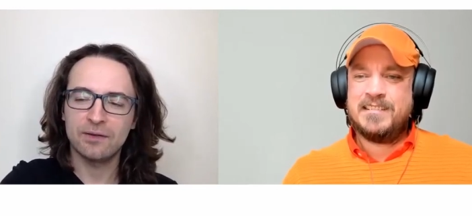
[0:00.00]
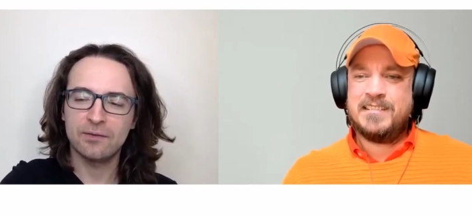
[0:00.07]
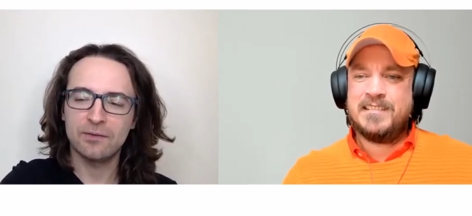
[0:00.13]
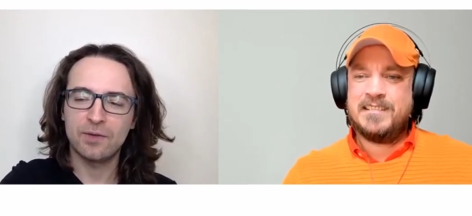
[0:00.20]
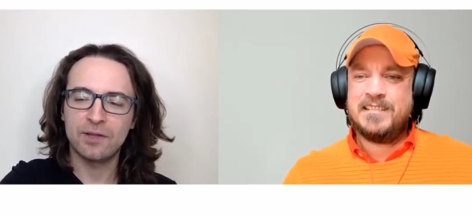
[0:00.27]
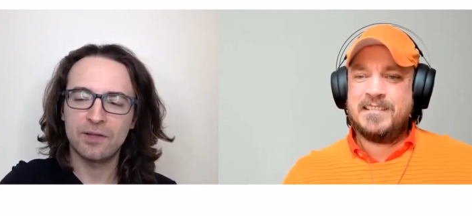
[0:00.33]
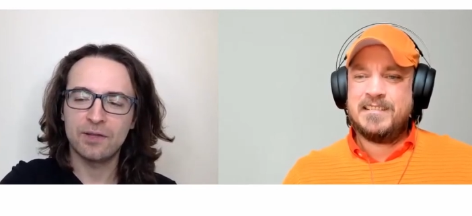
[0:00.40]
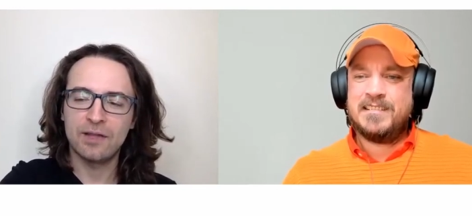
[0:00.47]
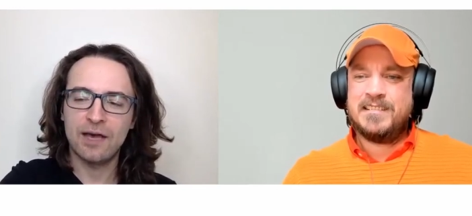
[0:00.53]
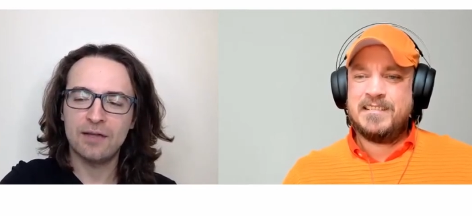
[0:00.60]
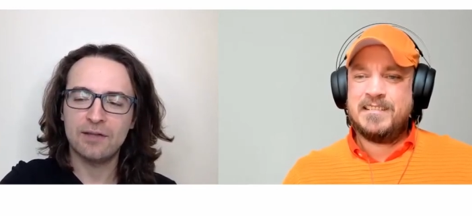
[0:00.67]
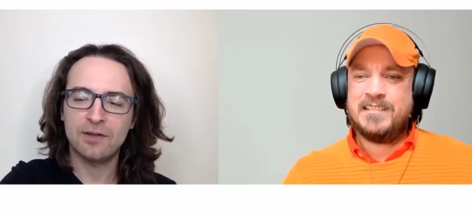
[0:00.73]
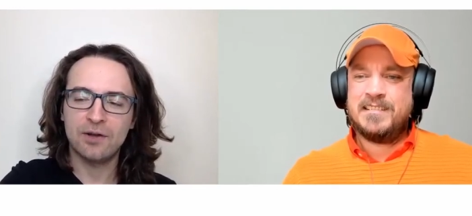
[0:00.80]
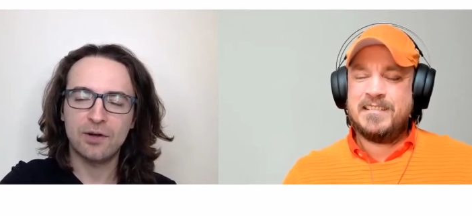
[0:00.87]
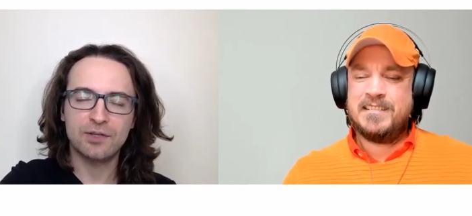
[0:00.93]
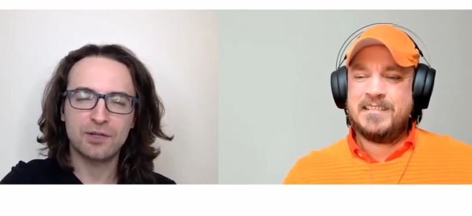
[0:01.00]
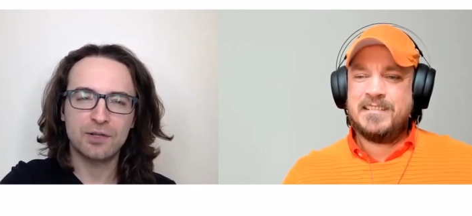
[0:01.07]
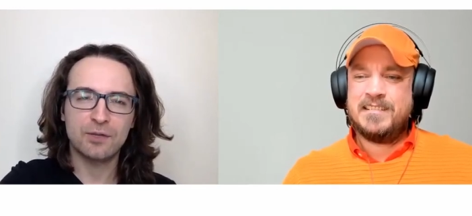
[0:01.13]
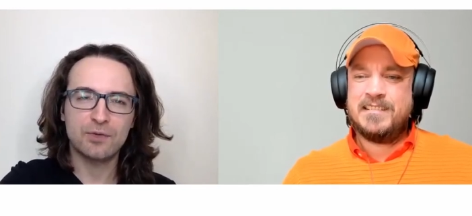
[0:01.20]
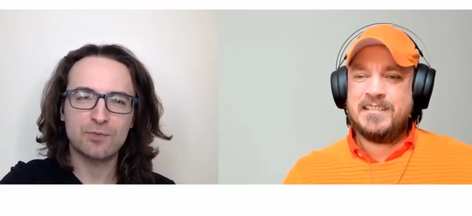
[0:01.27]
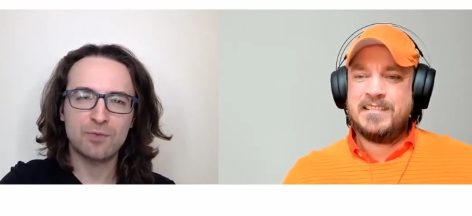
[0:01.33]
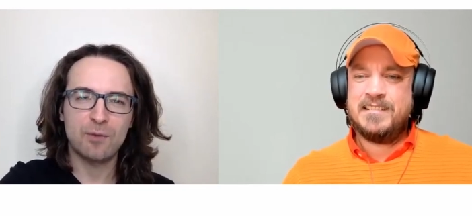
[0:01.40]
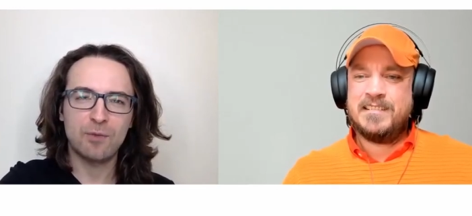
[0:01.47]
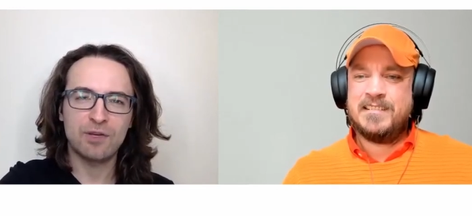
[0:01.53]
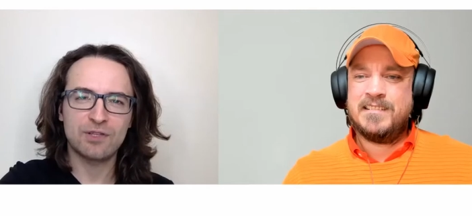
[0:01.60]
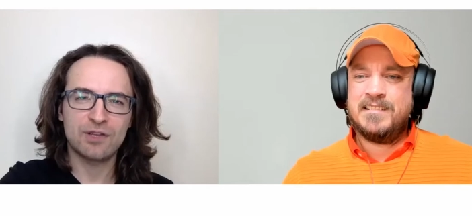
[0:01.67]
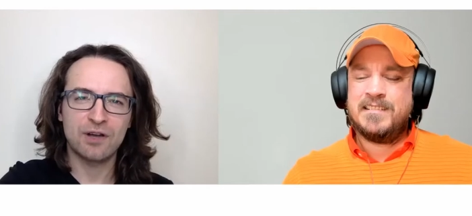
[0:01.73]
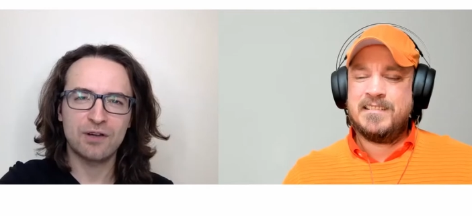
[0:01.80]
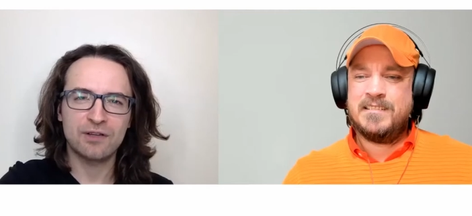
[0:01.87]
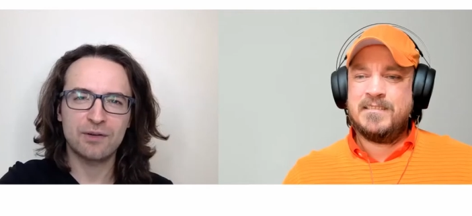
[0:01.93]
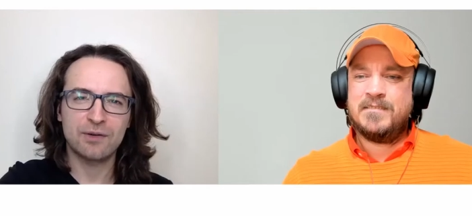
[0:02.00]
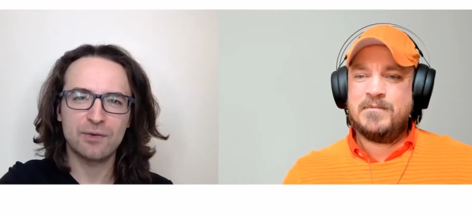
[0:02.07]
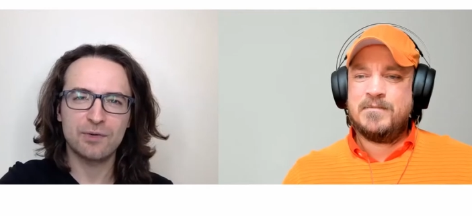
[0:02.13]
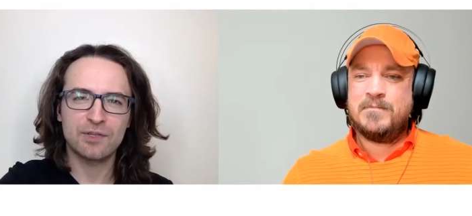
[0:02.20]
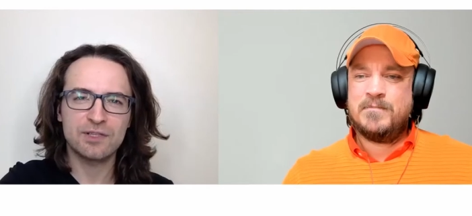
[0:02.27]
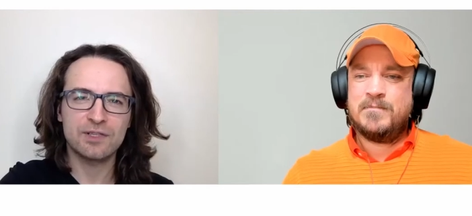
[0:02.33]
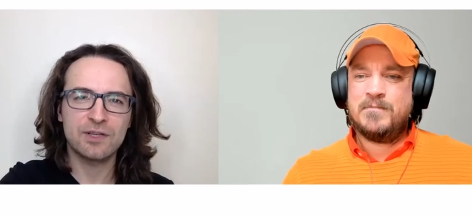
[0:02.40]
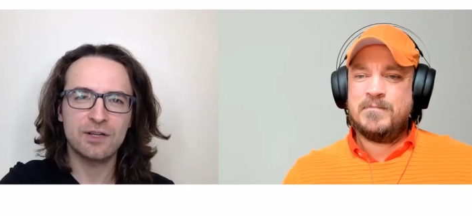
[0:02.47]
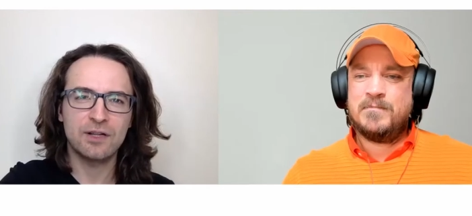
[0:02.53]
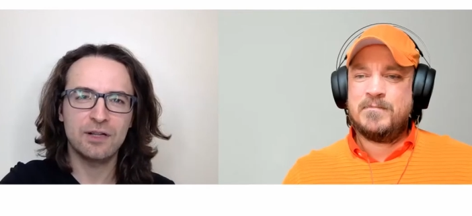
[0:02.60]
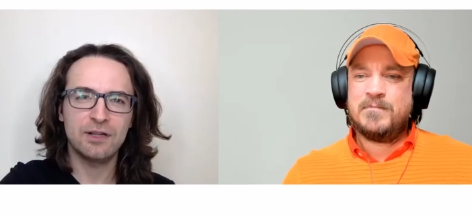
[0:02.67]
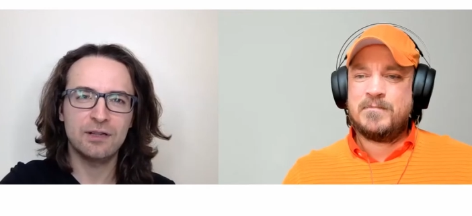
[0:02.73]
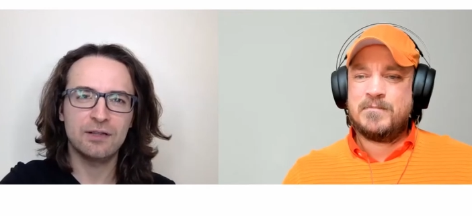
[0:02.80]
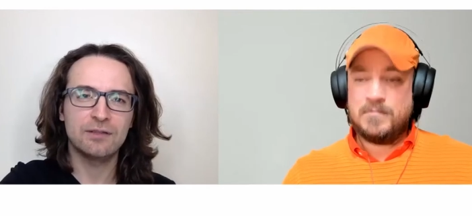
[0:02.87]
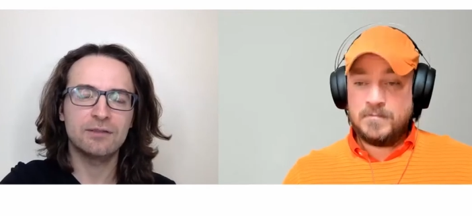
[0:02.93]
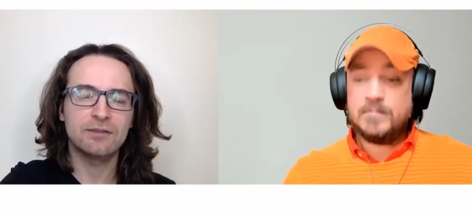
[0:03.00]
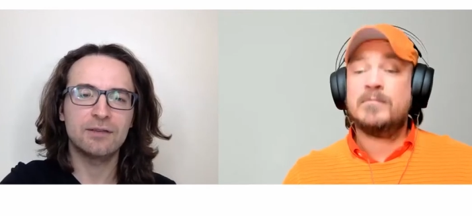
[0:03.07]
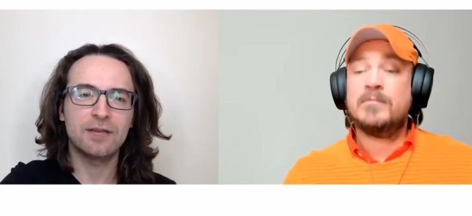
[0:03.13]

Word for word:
Speaker 1: when that article was published, Andre was still,